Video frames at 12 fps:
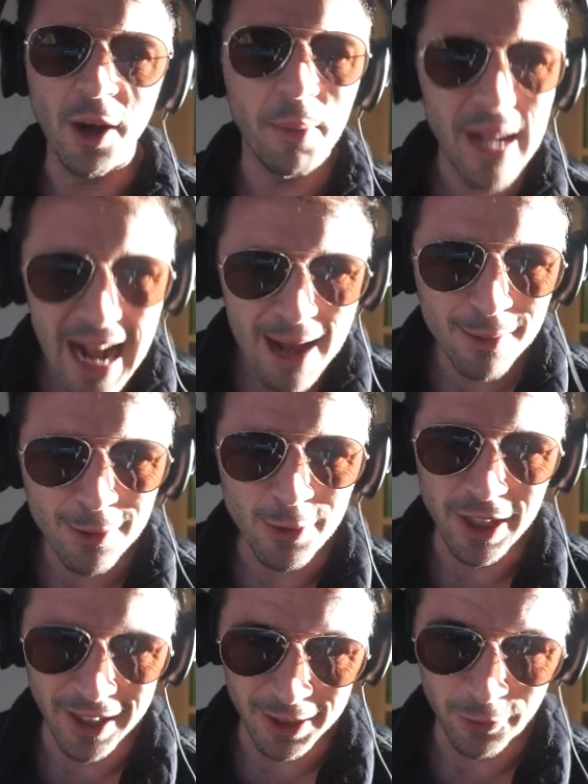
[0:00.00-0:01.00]
I'll be absolutely
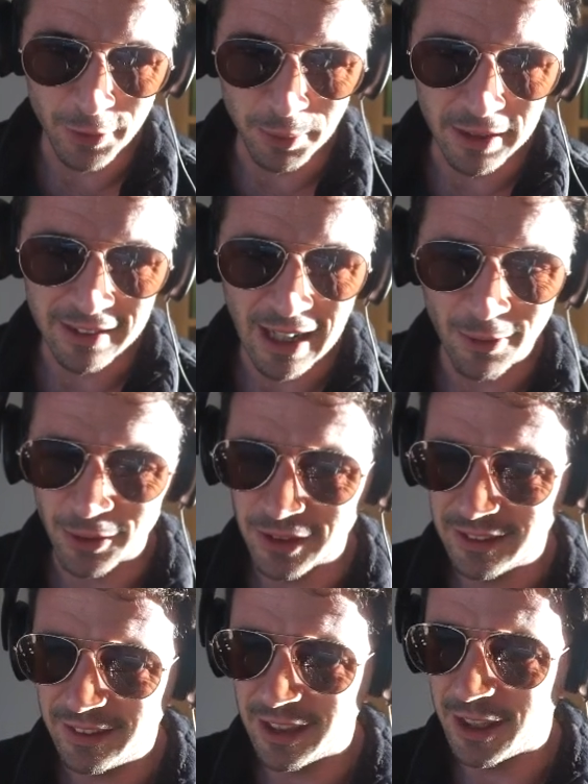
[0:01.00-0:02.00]
gutted if we miss out on
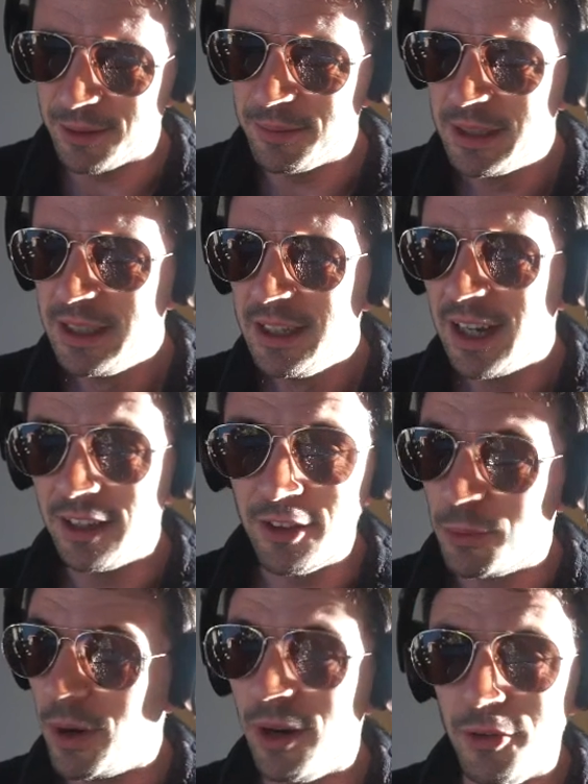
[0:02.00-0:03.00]
this time. I don't
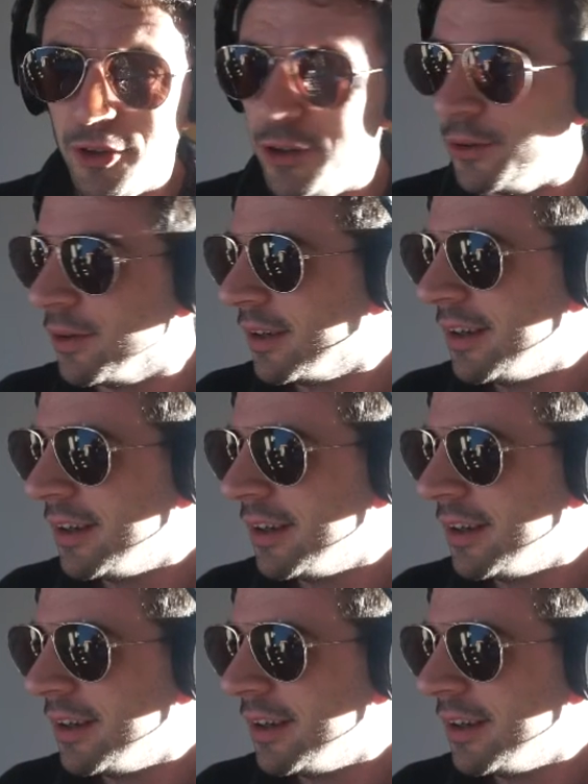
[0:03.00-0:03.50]
know what I'd do.